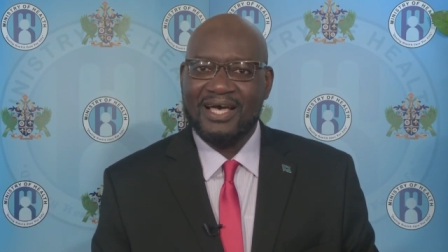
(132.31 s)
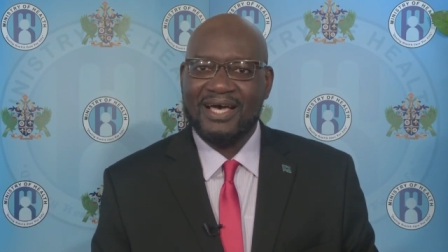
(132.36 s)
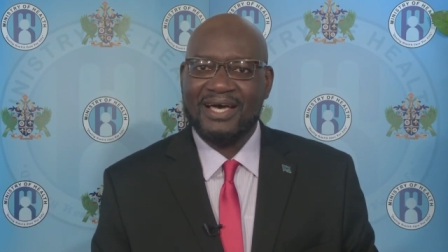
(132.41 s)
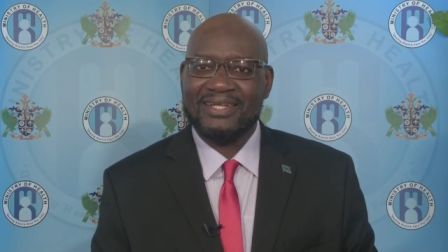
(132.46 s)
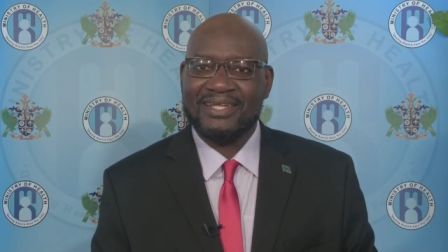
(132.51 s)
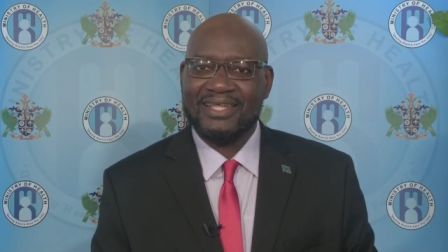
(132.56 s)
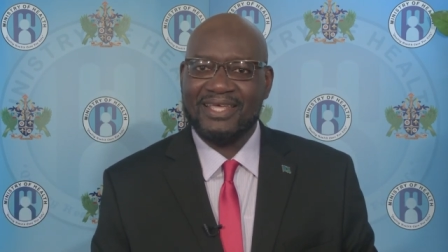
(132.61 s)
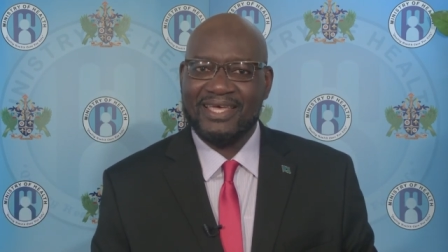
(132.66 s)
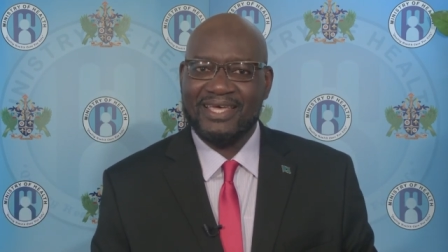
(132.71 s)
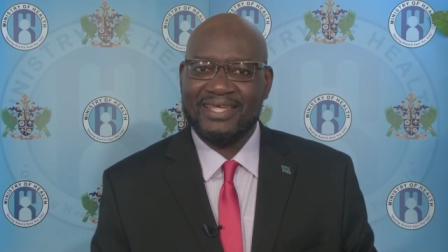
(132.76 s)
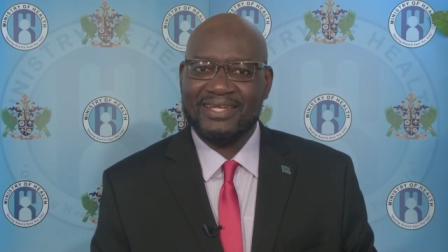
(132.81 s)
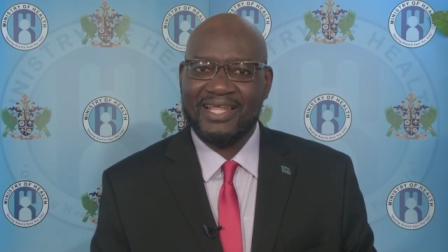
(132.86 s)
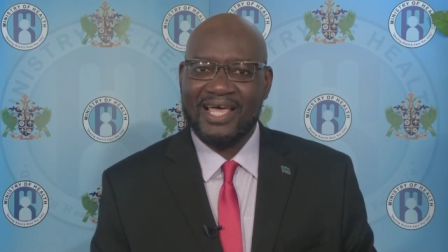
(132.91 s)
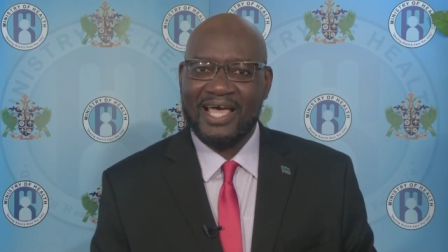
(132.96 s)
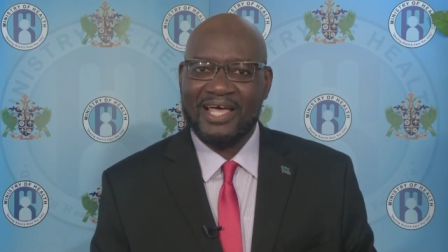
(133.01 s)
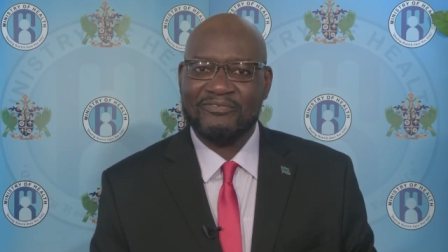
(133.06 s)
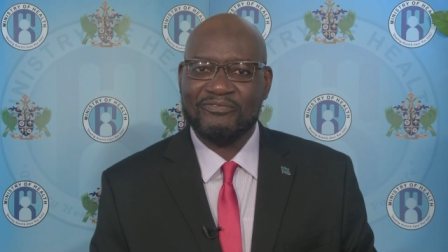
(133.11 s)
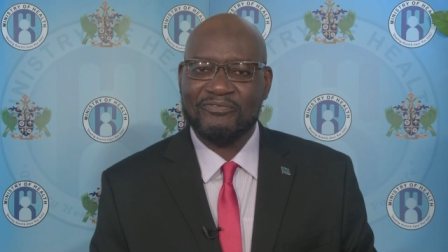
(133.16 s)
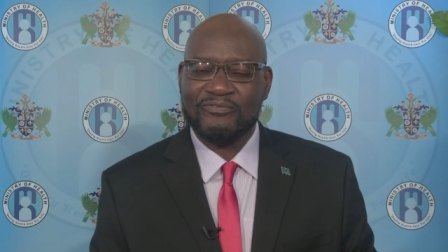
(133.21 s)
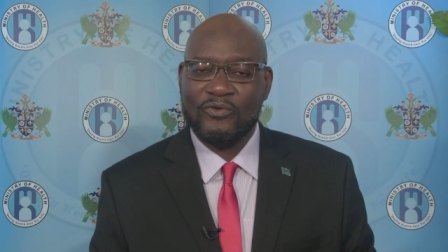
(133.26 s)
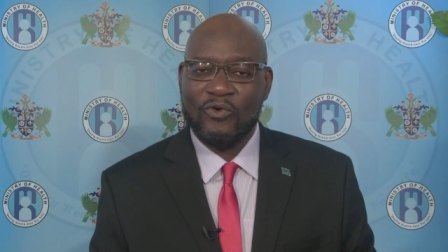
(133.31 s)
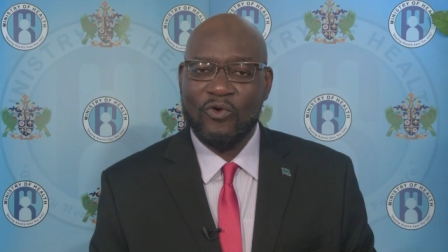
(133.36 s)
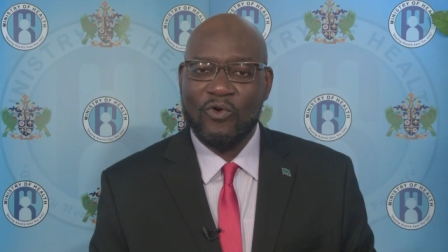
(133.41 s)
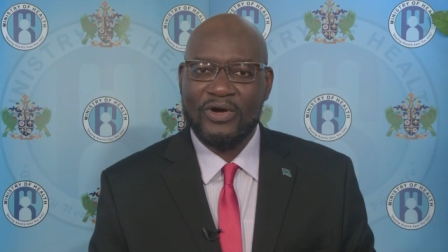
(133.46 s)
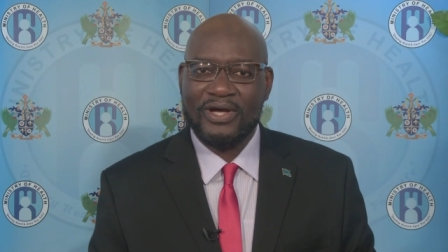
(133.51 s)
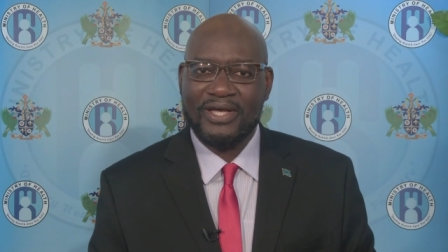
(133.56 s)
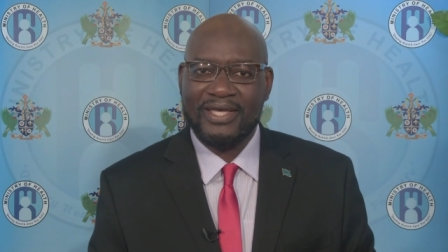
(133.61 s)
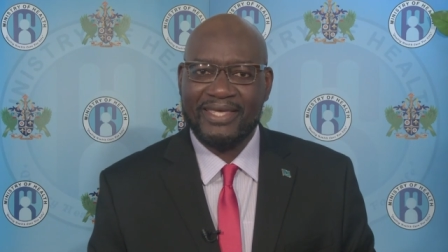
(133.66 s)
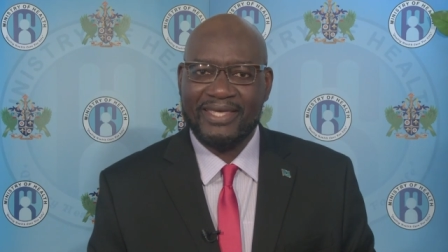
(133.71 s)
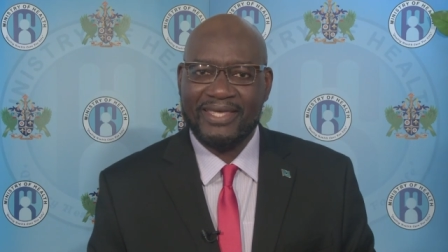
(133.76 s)
and end at
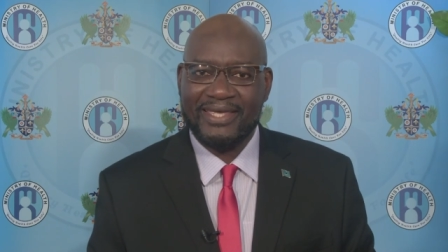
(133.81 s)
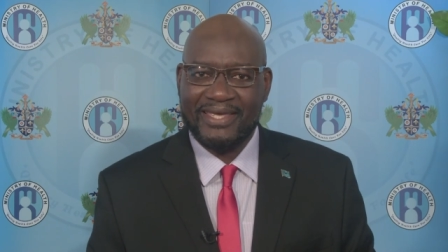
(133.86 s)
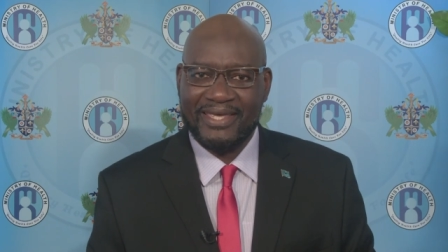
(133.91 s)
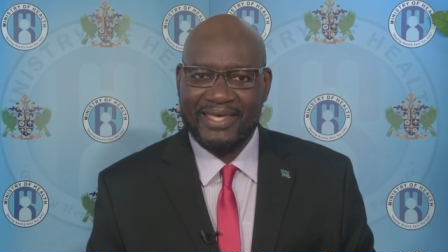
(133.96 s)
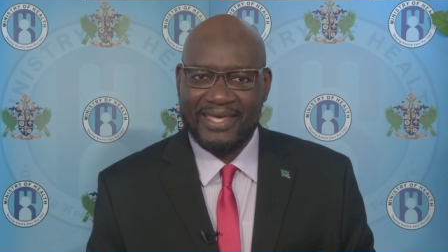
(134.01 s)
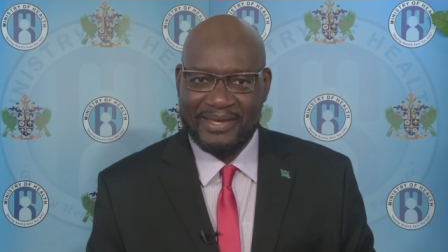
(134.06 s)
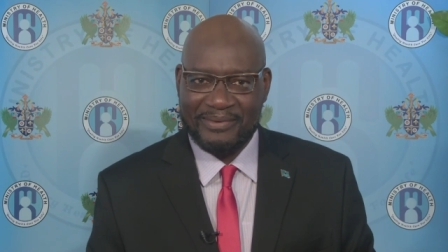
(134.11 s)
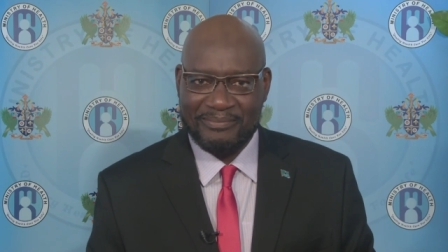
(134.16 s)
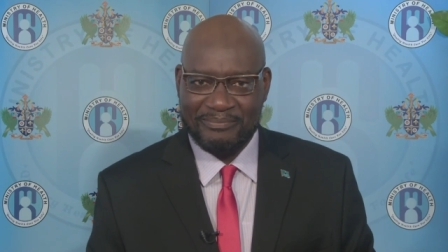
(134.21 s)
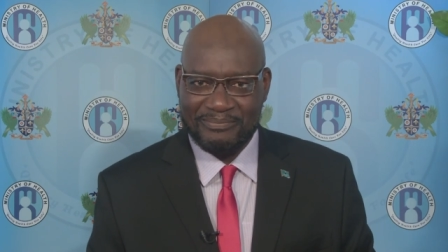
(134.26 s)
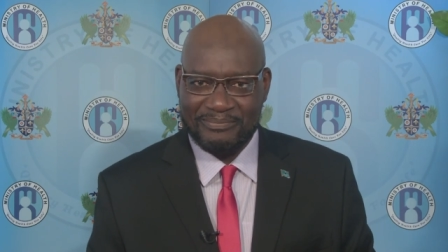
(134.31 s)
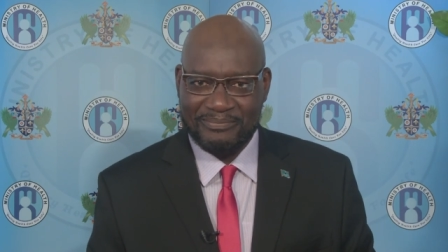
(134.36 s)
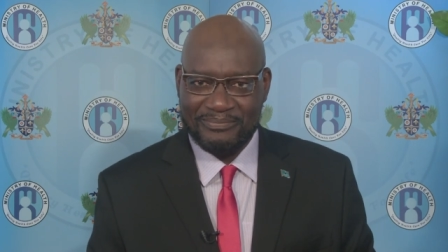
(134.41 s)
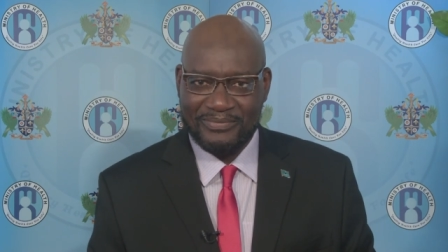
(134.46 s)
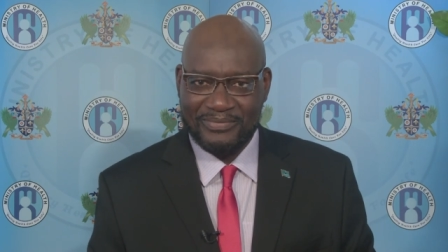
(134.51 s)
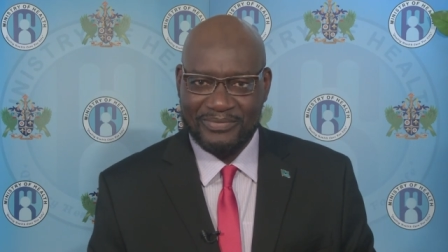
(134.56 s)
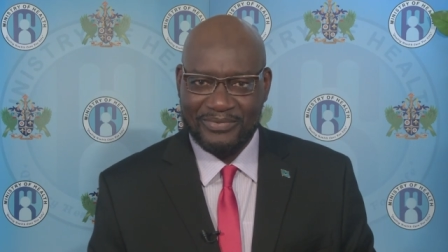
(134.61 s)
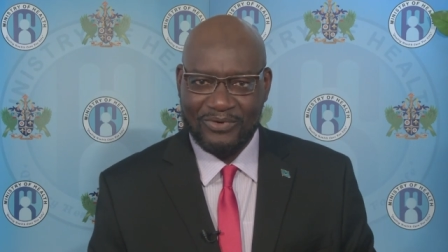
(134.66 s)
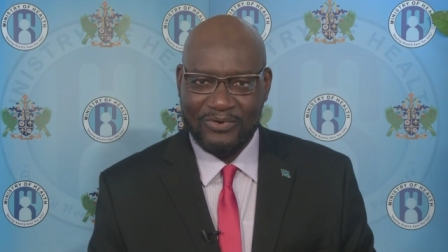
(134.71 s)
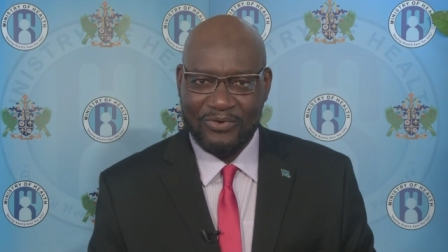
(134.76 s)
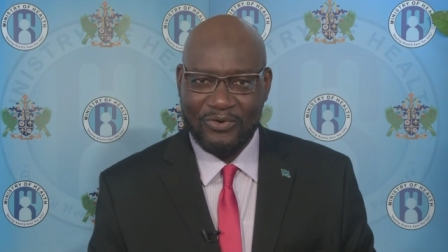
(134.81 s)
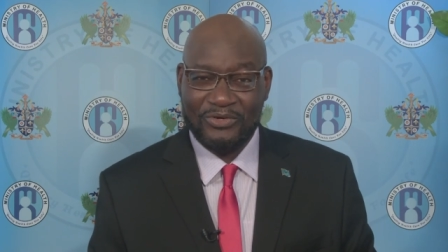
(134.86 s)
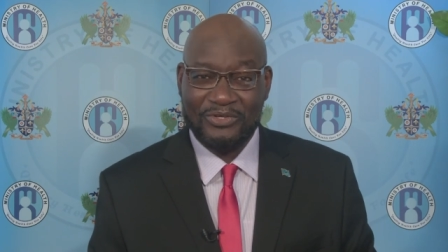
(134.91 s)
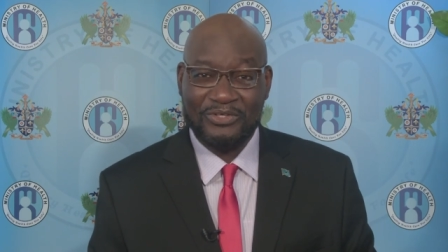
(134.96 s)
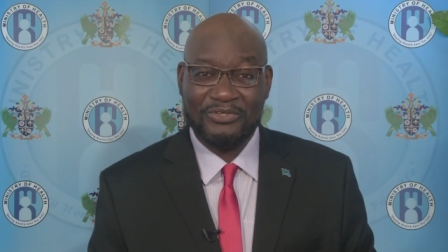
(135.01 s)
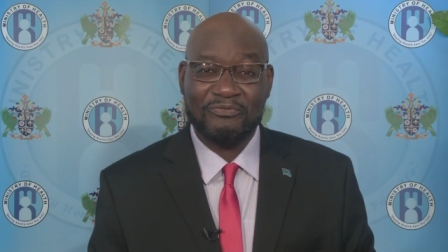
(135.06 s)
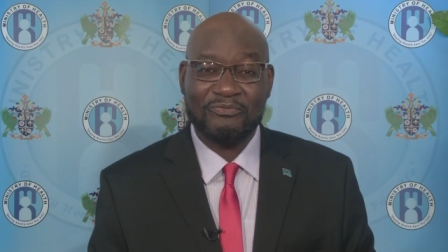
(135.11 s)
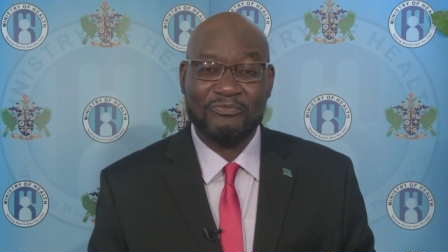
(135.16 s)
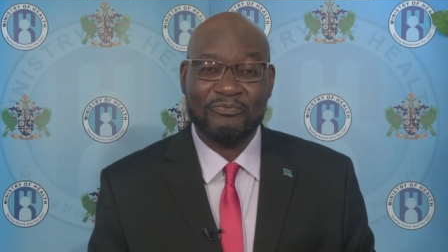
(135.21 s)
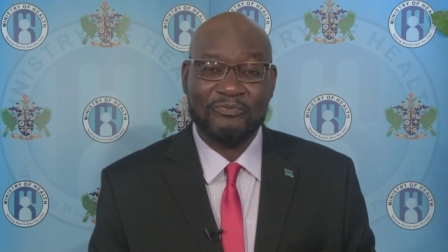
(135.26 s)
4 a.m.
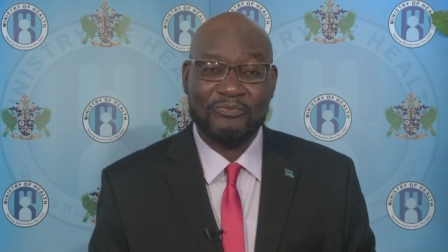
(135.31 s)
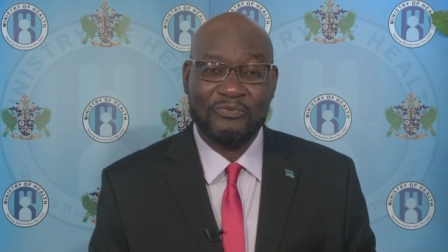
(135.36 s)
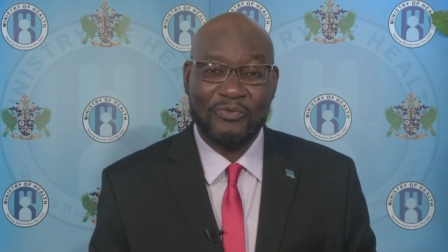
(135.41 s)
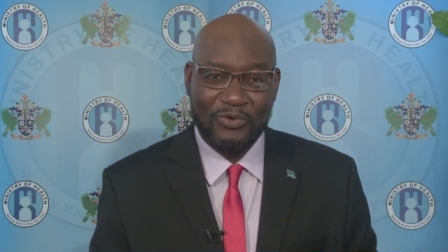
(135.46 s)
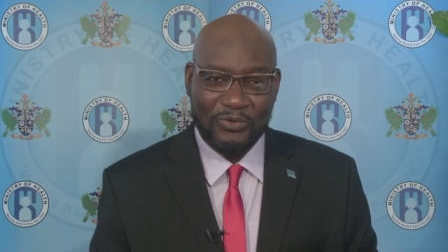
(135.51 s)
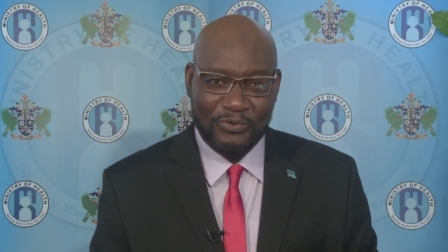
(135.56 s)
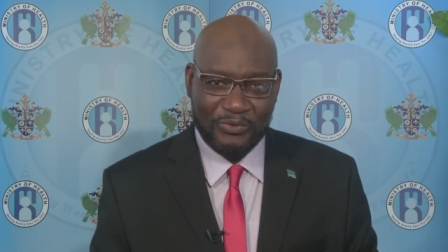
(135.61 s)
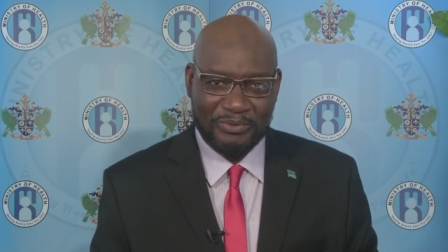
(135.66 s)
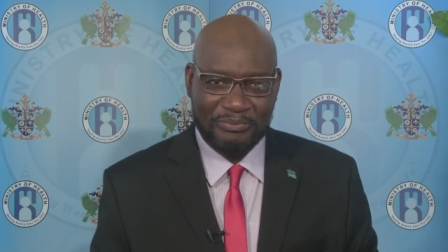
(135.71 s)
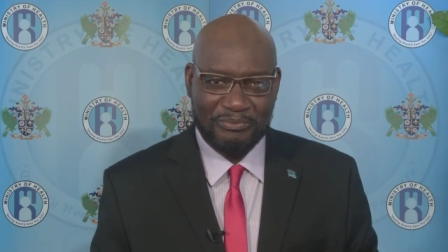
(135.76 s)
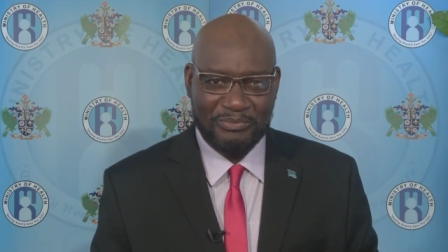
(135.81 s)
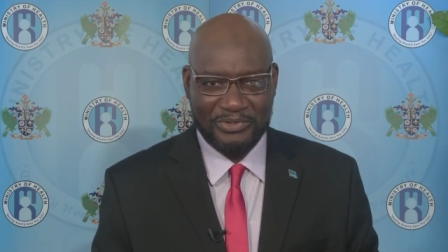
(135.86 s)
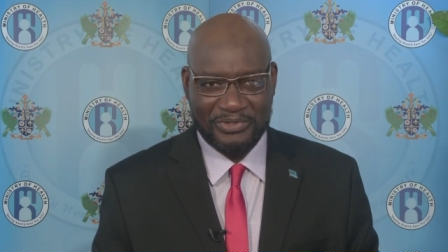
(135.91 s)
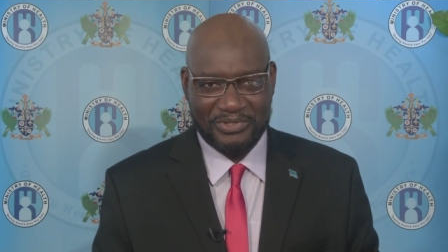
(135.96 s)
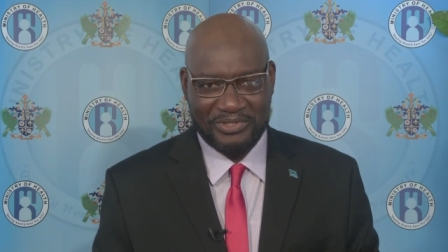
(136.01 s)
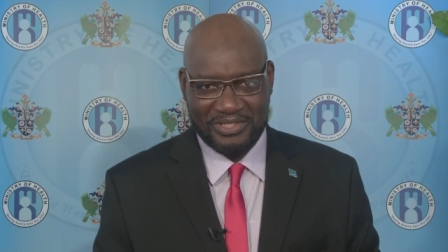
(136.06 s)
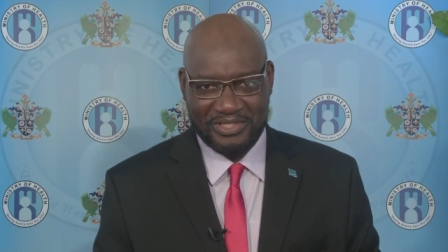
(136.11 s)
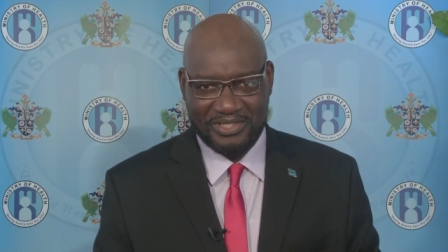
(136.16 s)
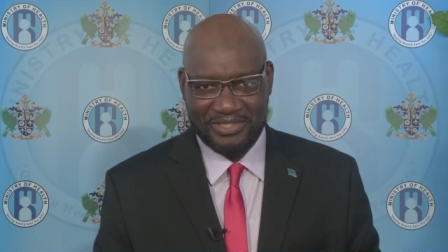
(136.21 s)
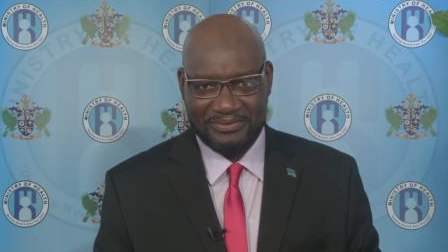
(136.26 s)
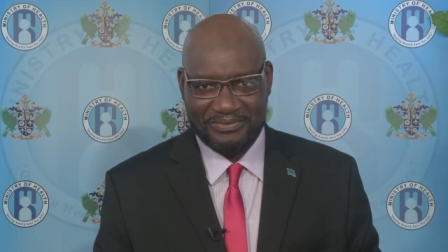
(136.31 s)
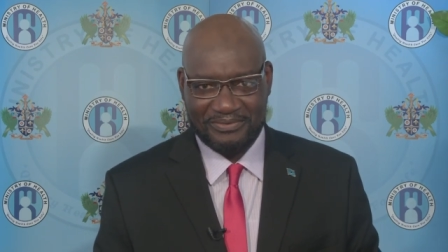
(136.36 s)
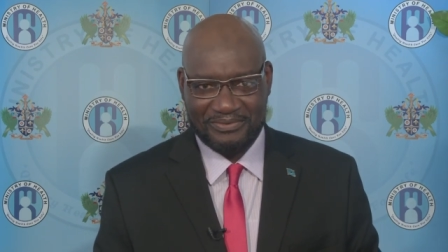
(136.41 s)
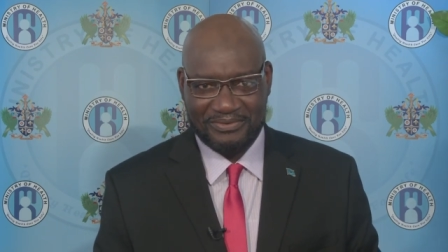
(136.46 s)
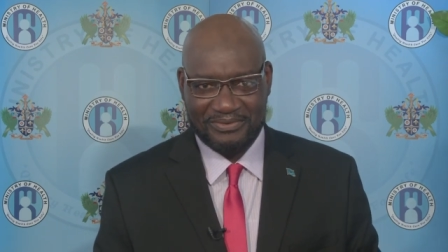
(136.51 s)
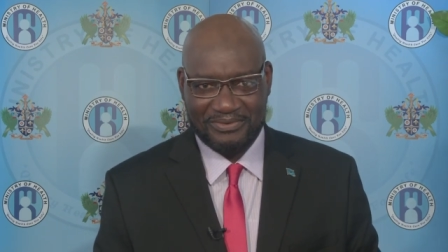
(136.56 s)
on the following Monday.